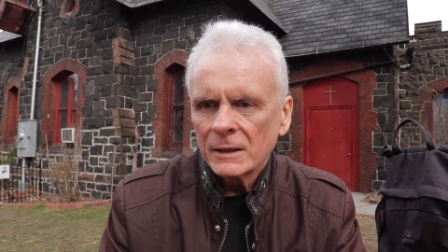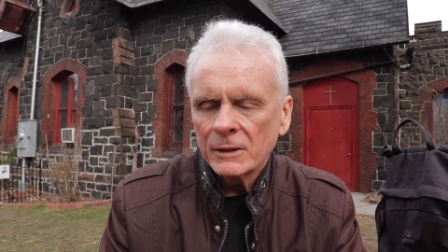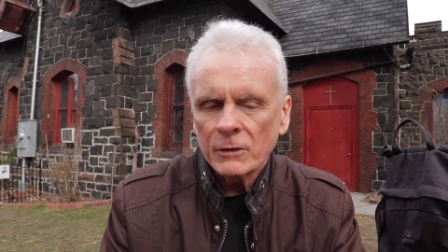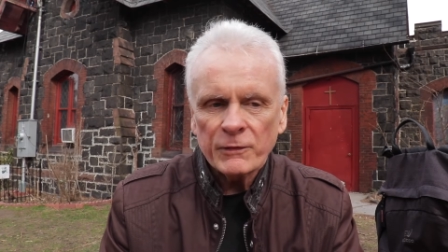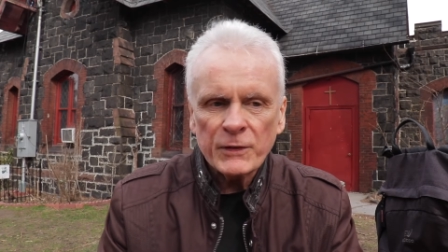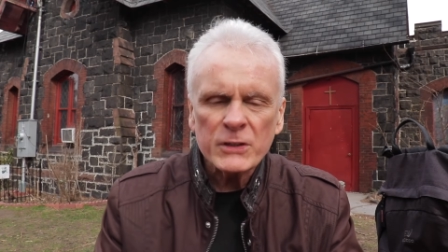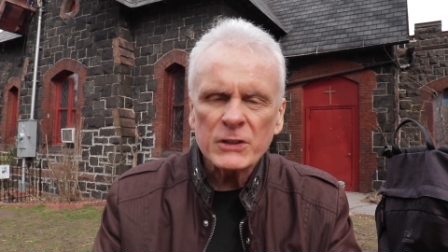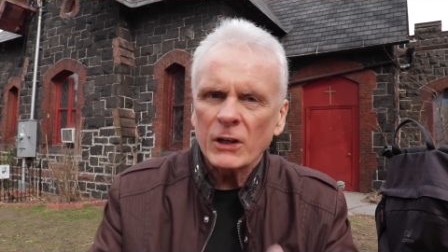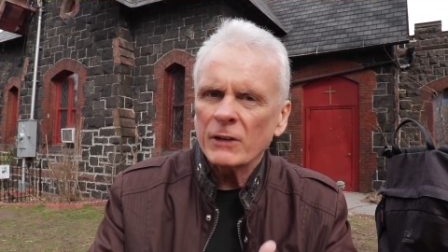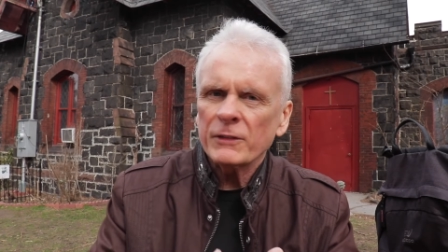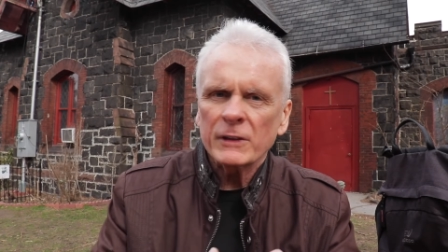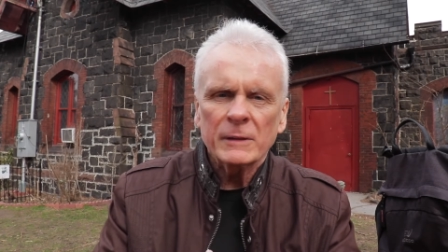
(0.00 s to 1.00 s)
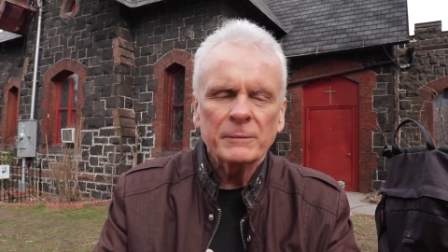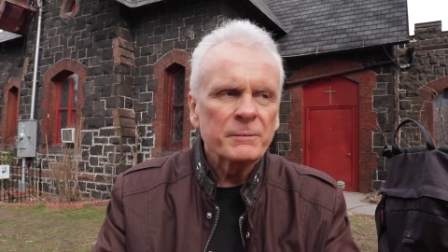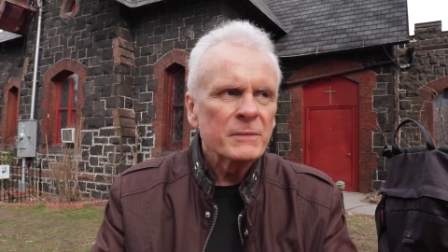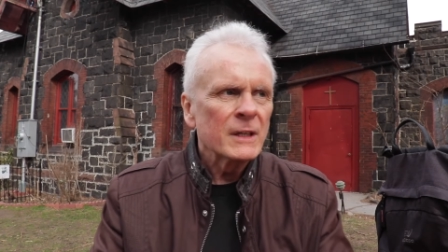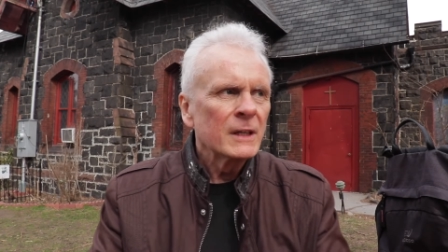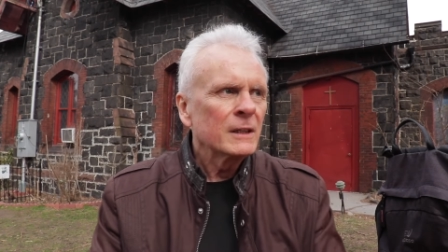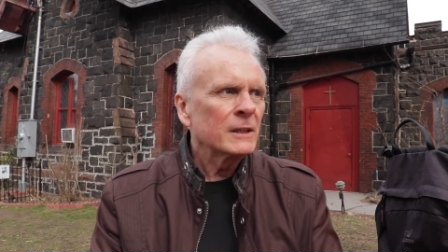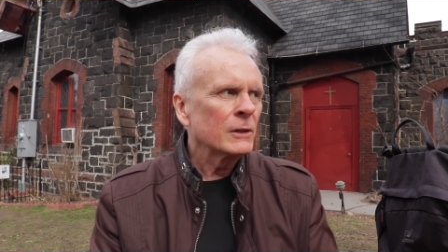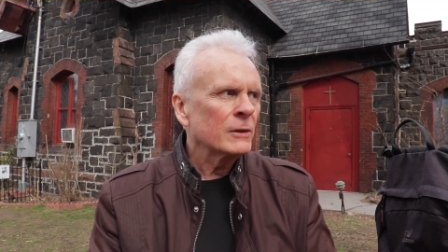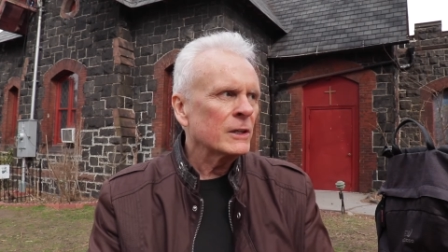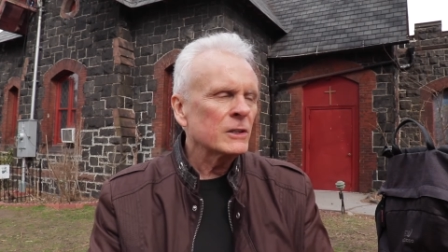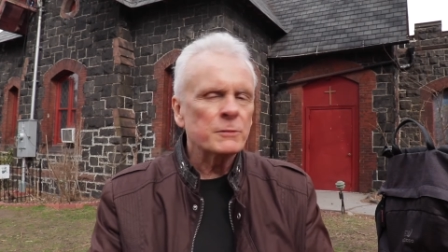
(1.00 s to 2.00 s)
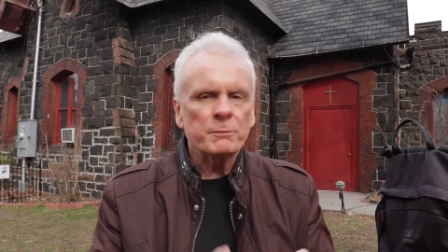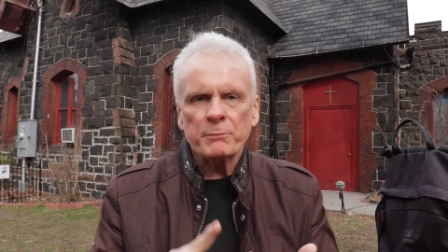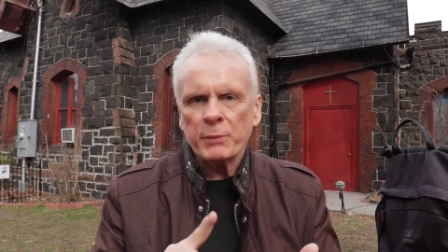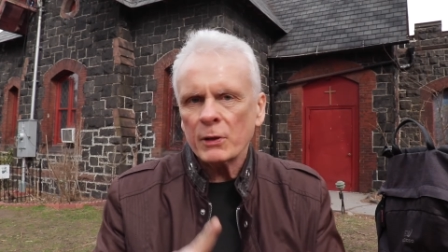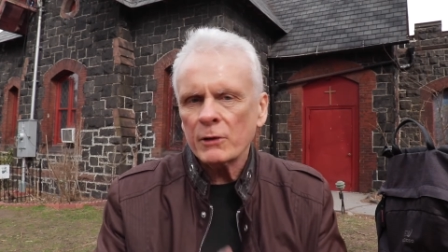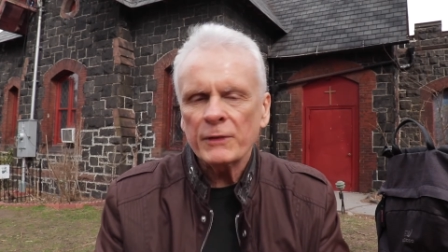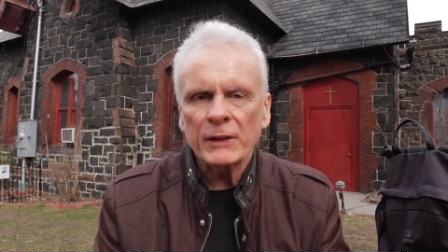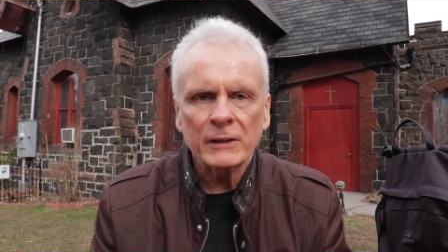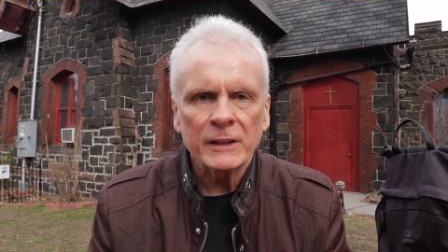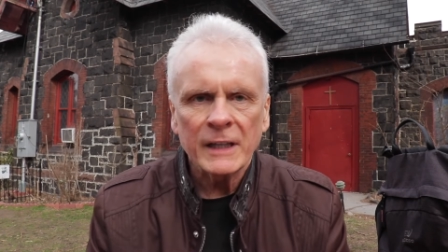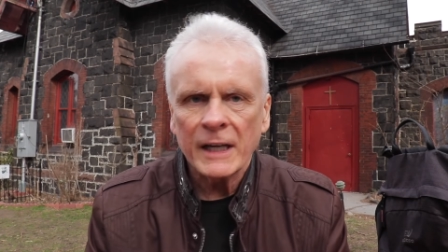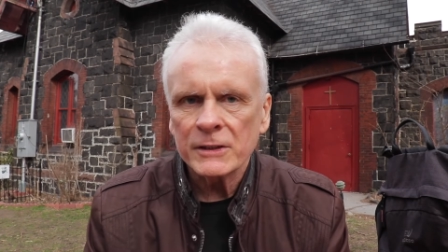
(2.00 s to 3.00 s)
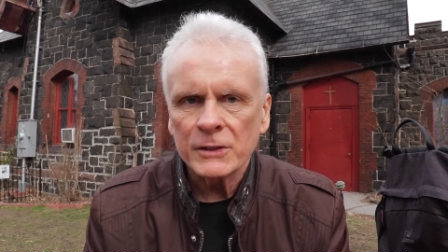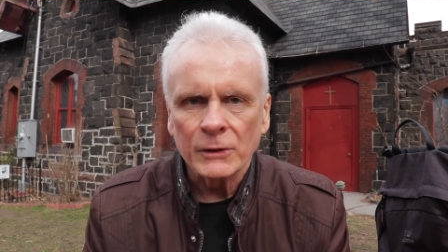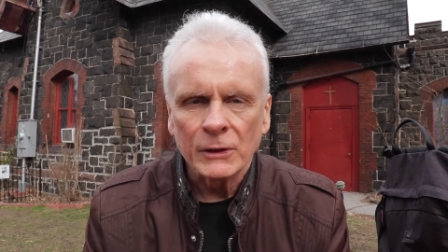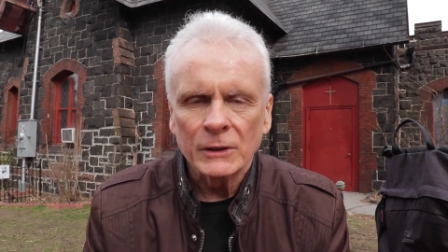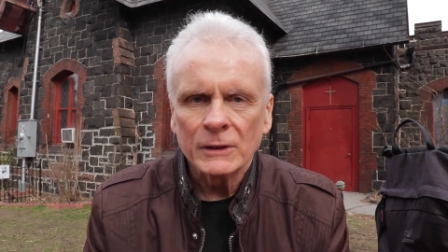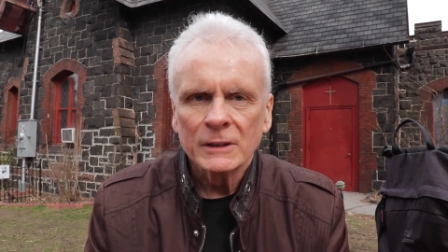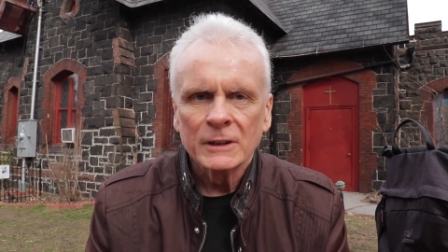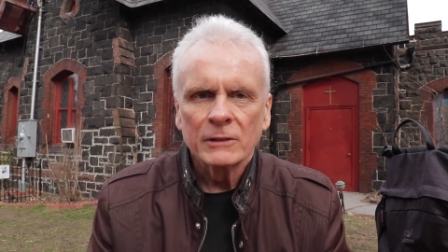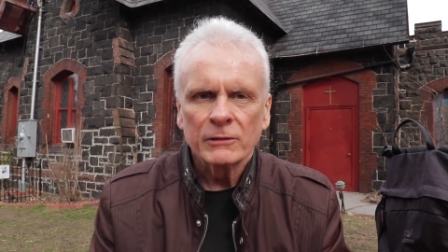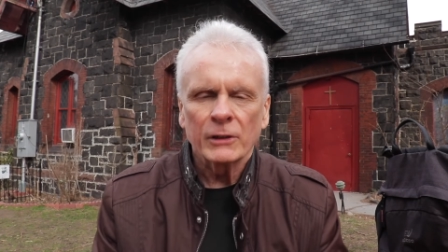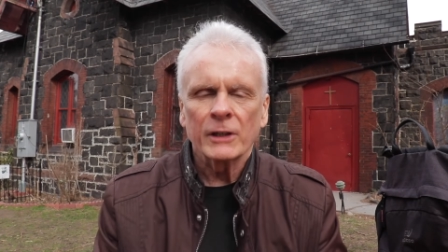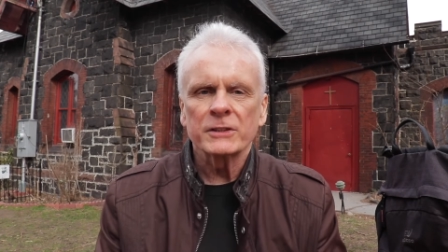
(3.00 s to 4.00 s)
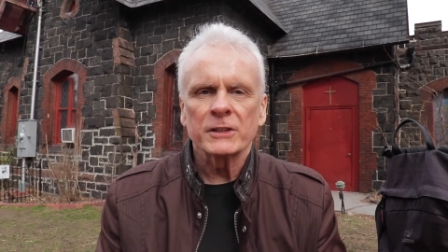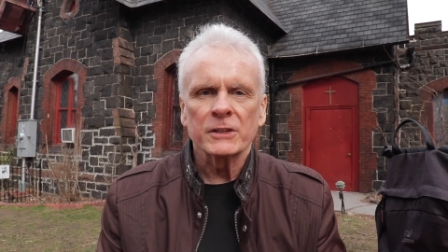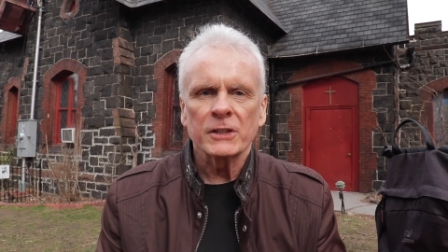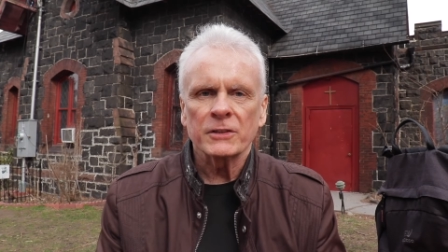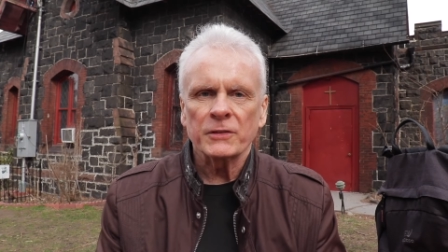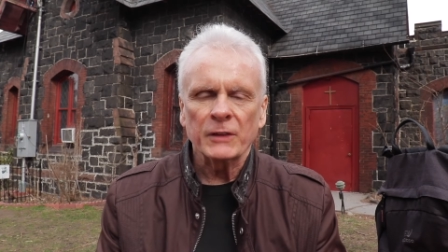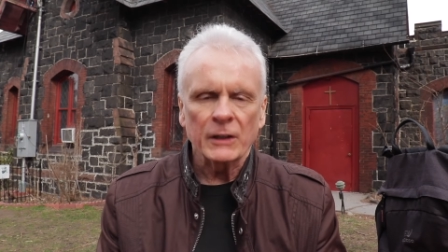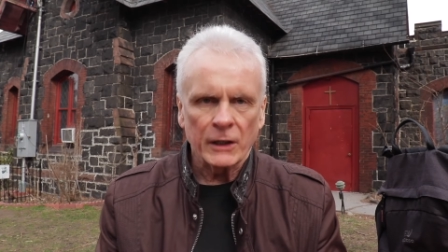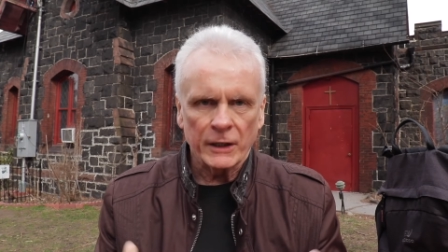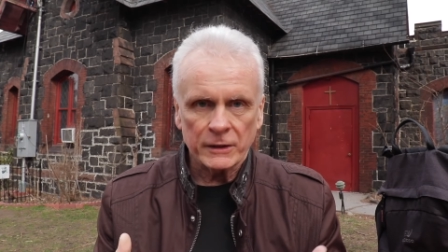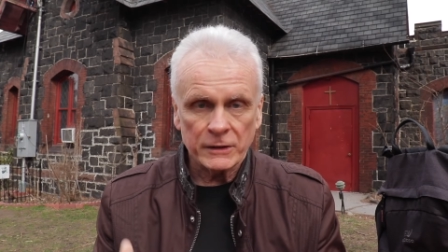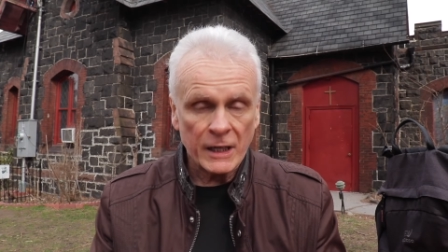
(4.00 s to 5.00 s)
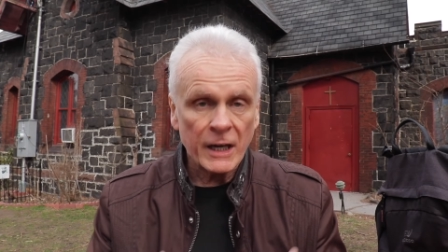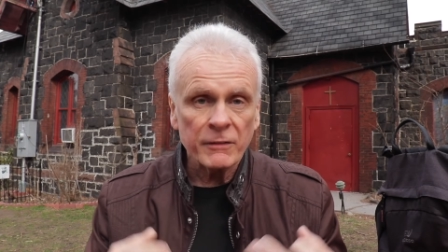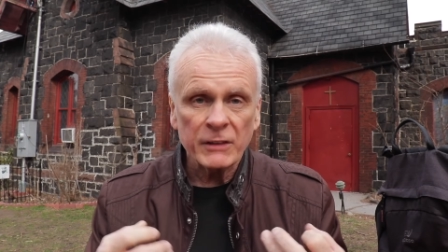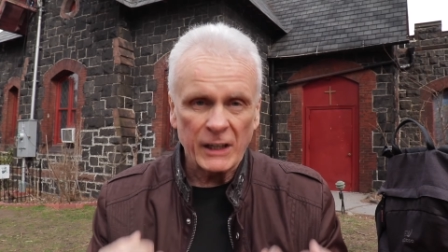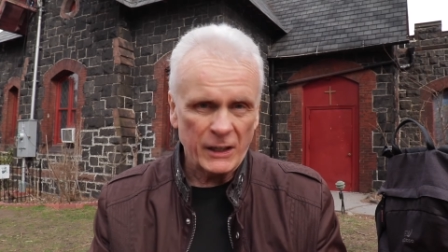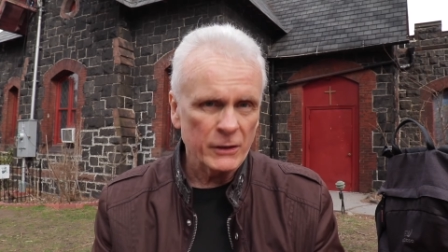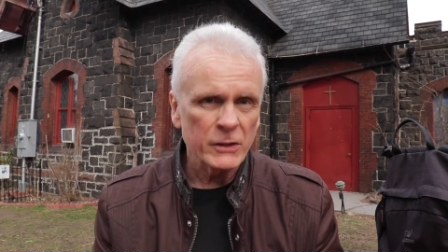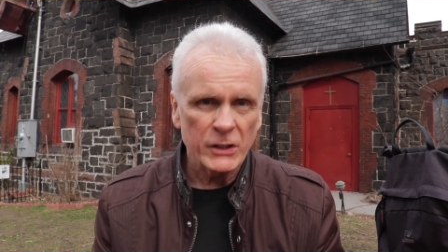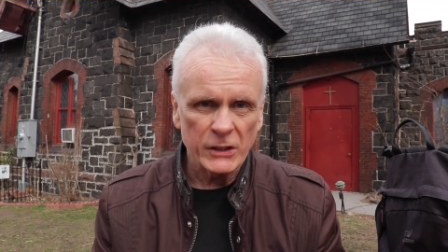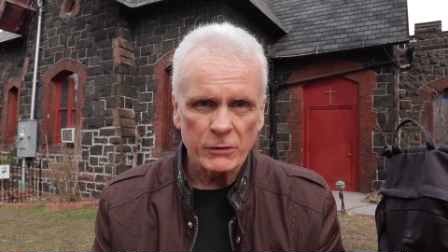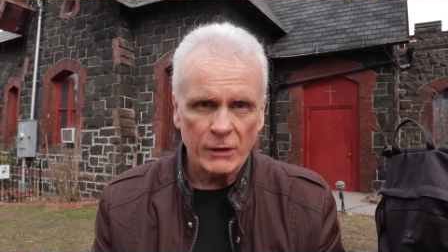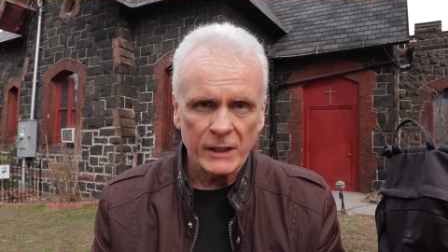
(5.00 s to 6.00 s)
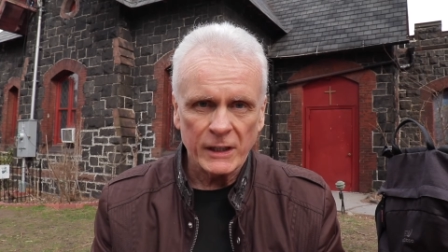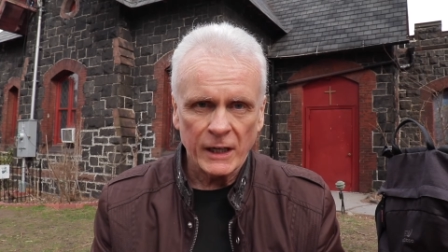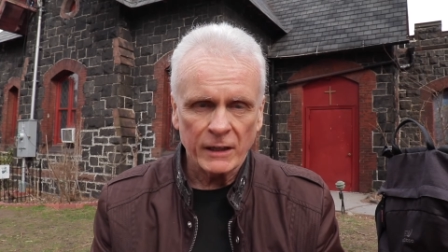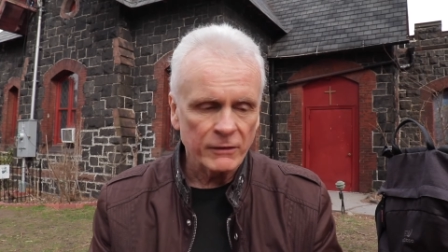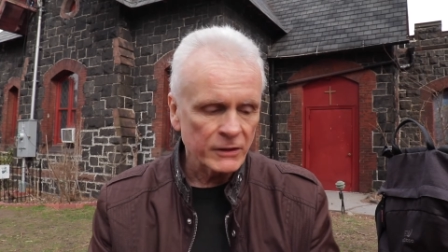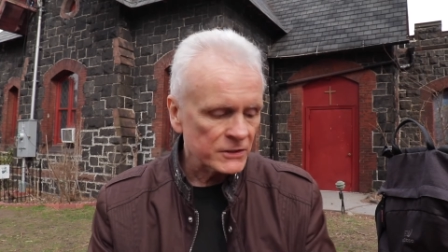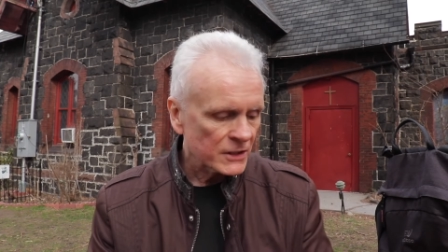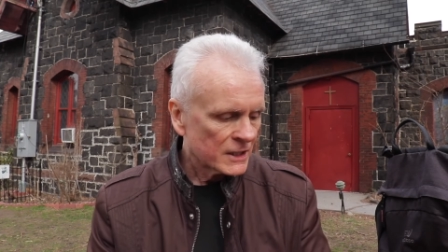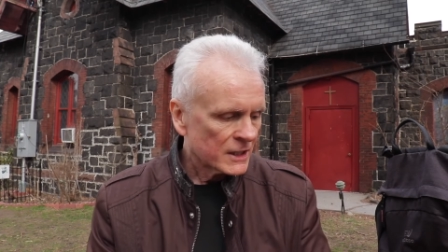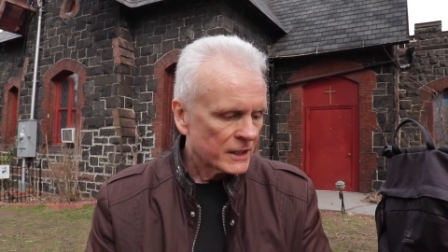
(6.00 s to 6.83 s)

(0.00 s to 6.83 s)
You know, first off, you know, it's perfectly natural for us to just feel like, to have the energy drained out of us.